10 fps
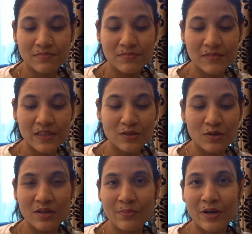that's
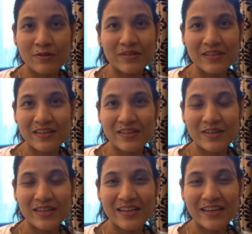all about
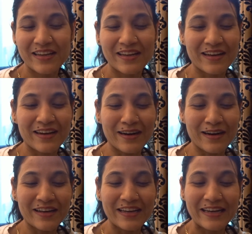Reiki
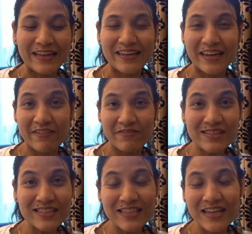healing
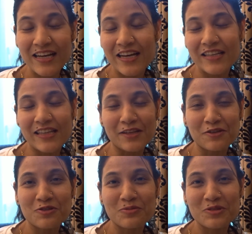levels. Thank
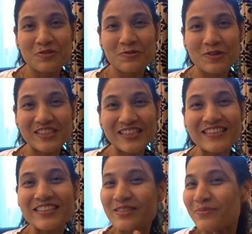you so much for watching.
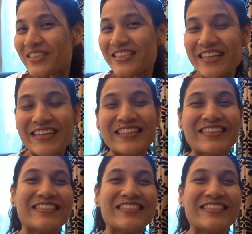Namaste.